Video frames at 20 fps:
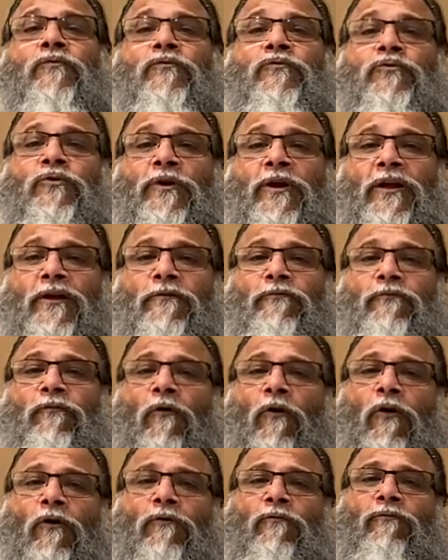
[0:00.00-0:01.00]
Three,
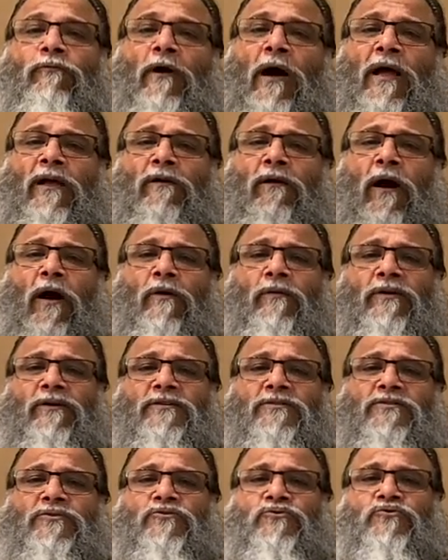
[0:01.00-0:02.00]
four, five
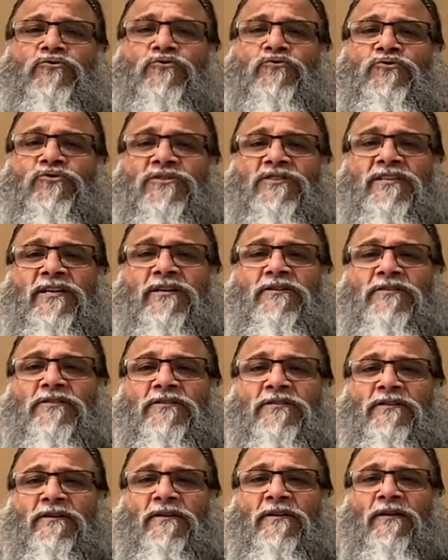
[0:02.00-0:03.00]
hours he used to sit,
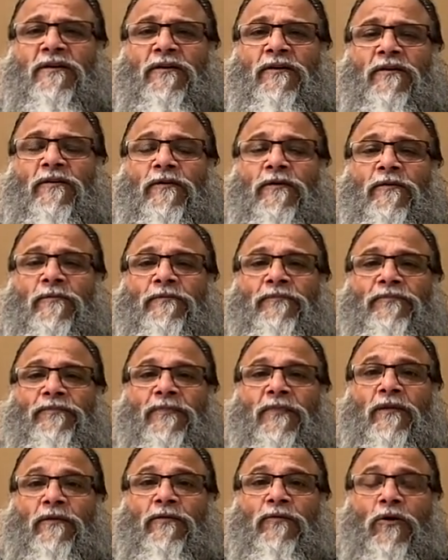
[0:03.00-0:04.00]

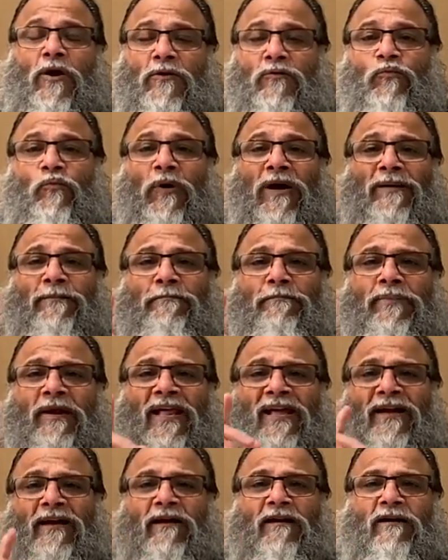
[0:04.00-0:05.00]
not one
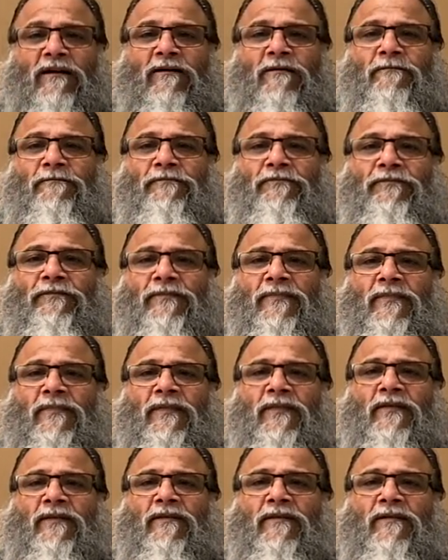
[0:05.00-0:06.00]
blink,
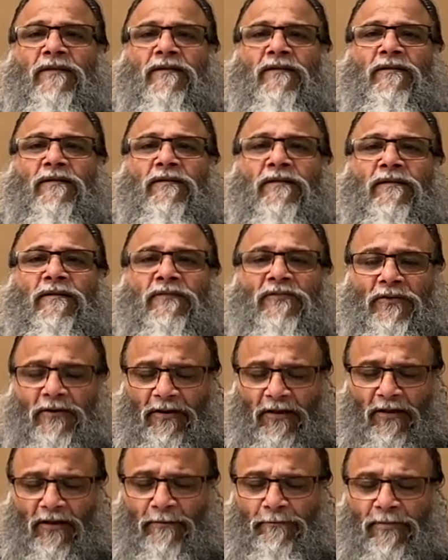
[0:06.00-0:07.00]

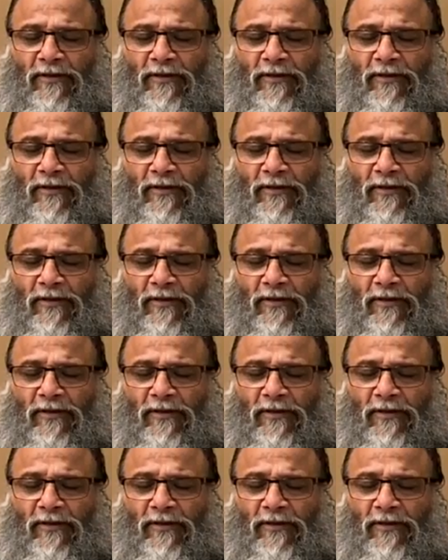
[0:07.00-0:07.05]
sitting in